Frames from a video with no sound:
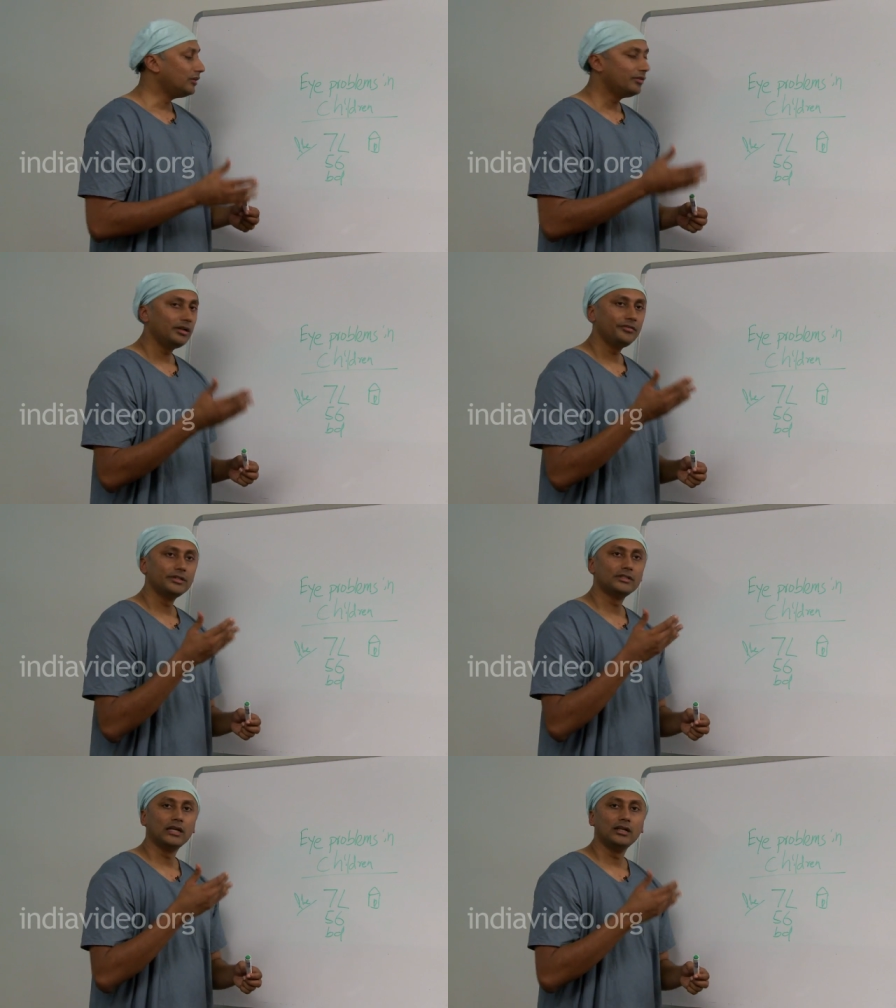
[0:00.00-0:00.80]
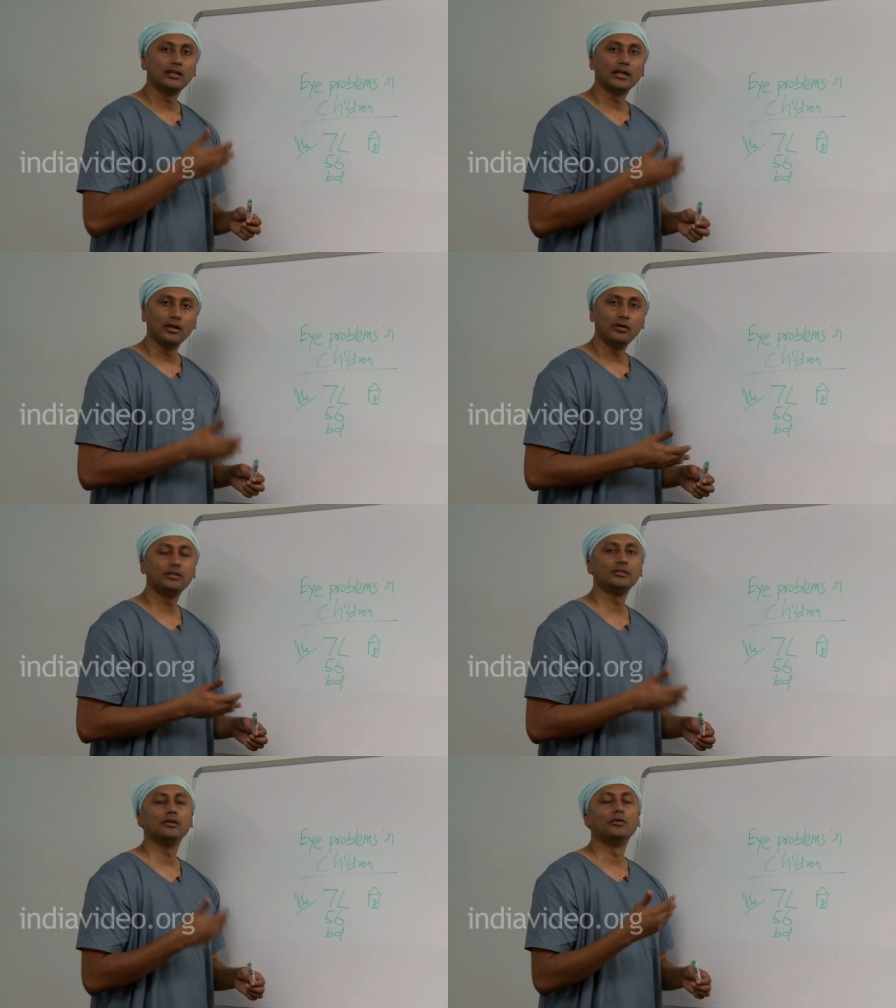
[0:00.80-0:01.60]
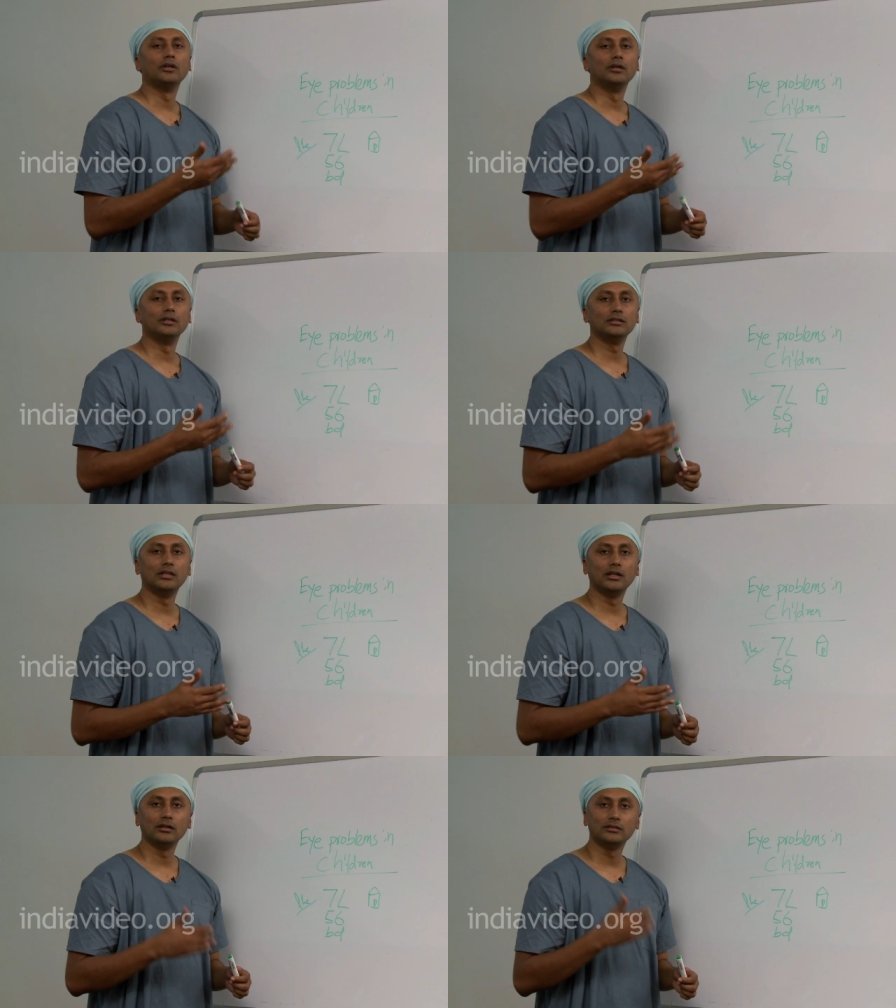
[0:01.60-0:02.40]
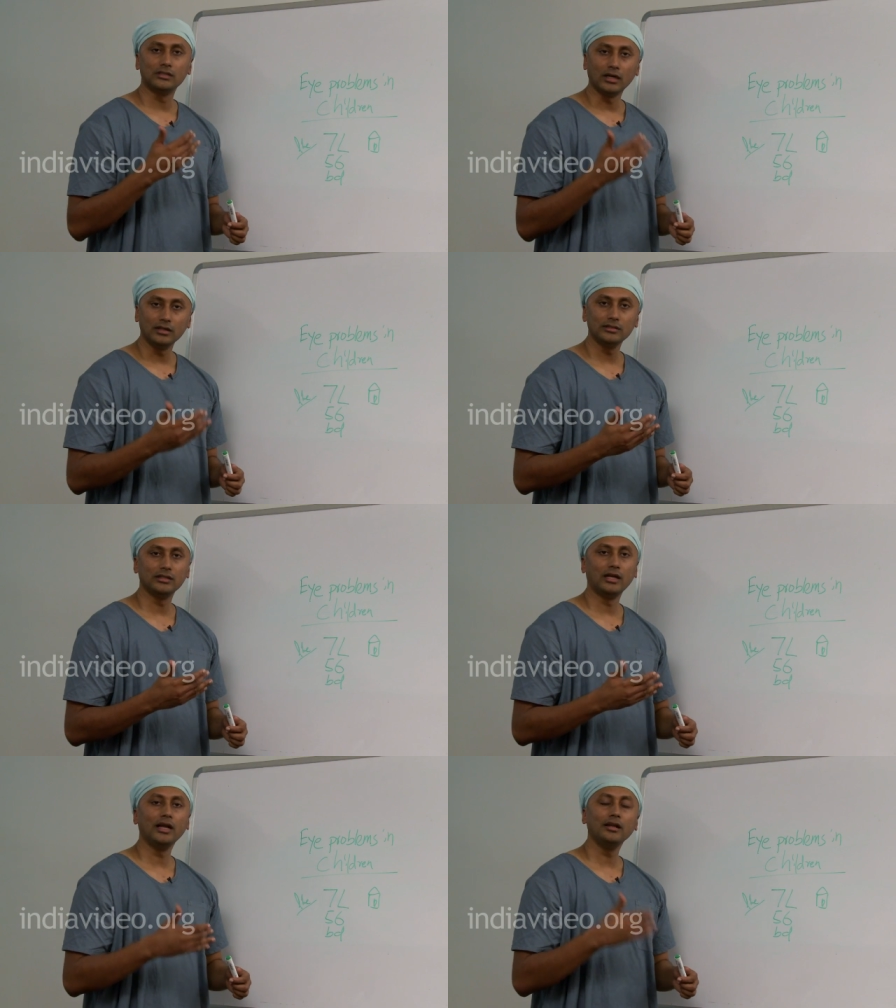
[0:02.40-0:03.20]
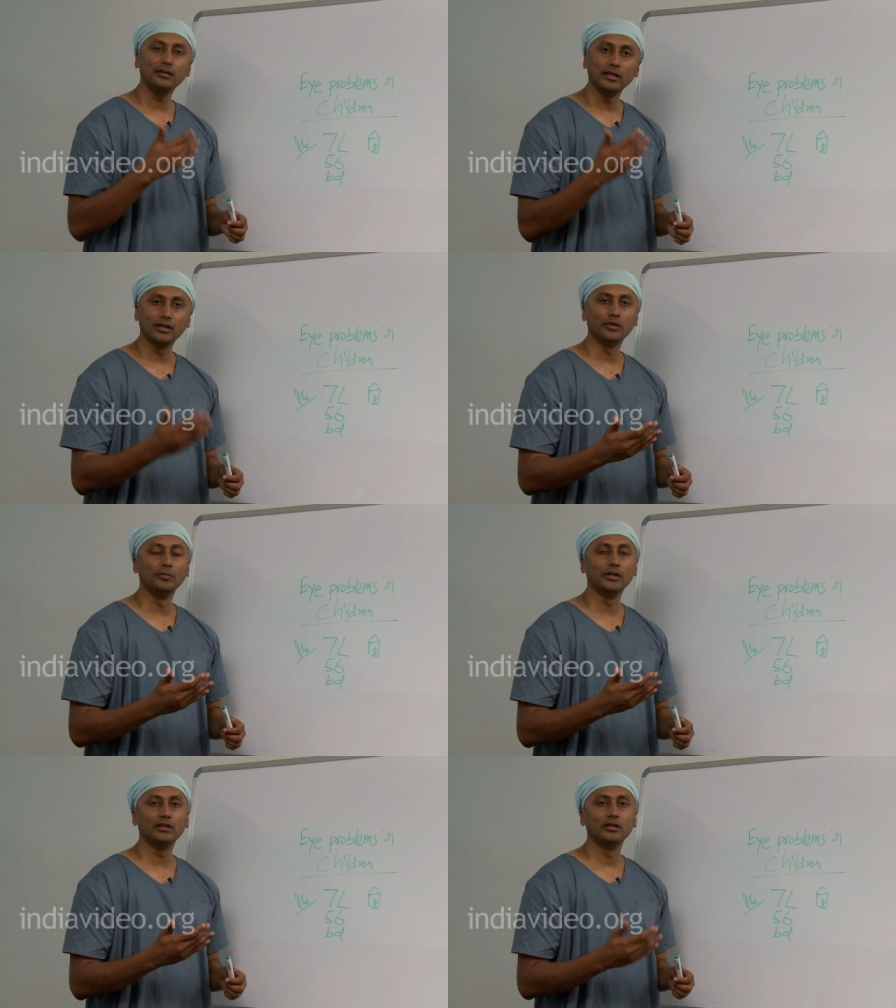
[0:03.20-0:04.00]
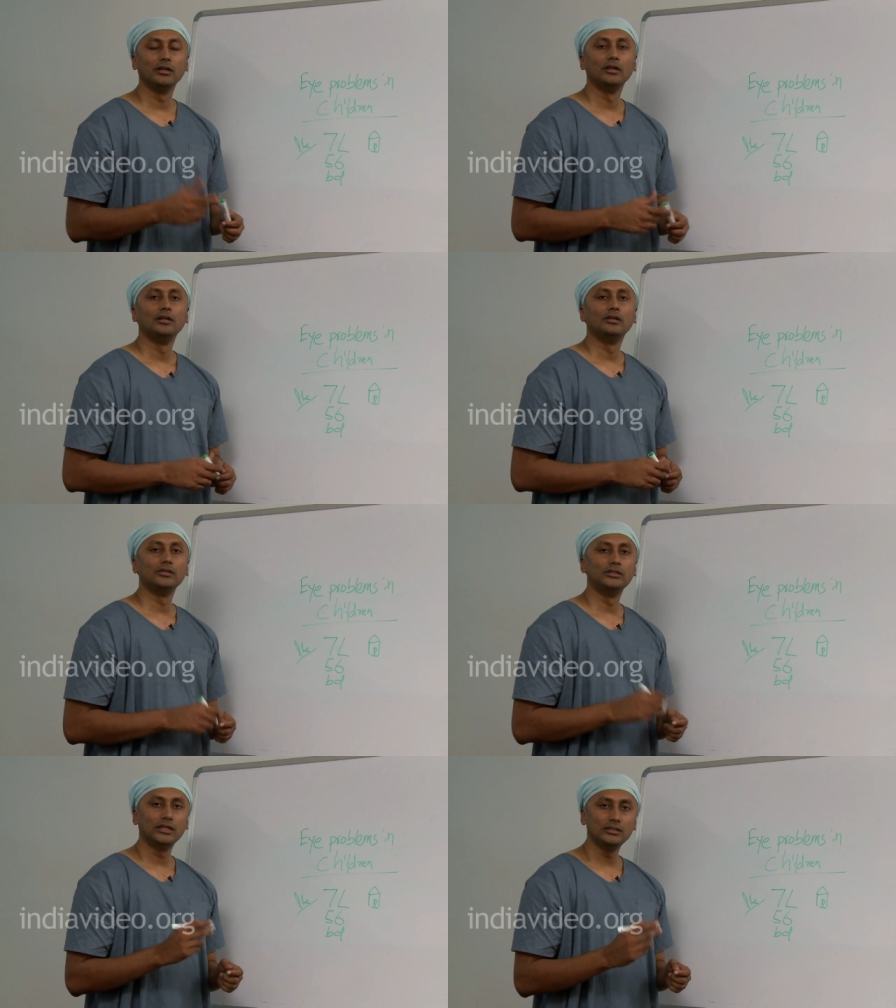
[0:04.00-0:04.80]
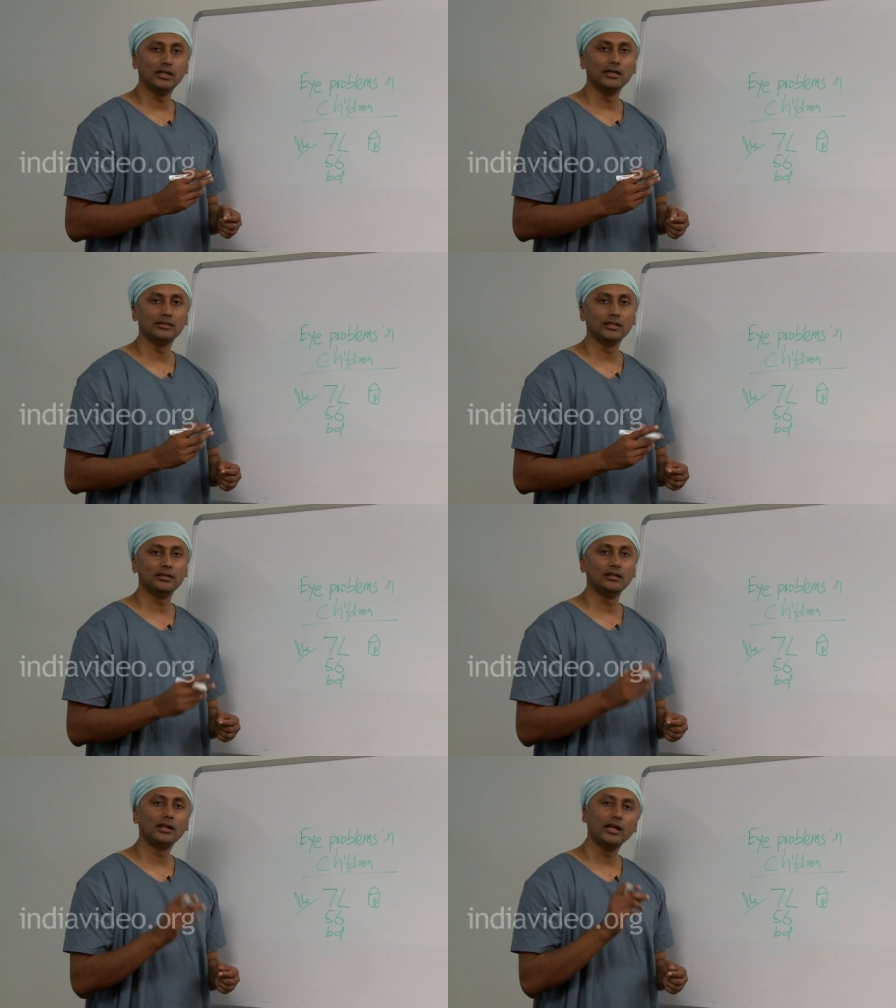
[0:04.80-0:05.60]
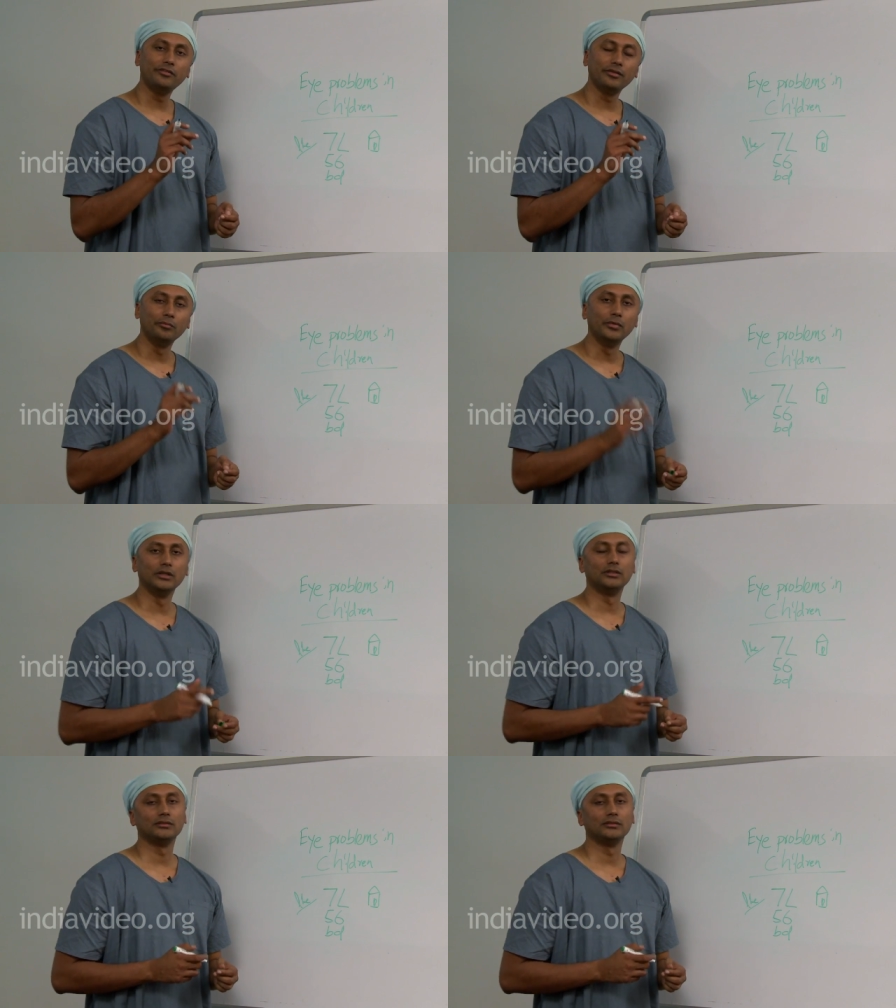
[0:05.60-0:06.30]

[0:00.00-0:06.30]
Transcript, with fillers: Even if the child cannot say what it is, there are charts and equipment to judge the eyesight right from birth.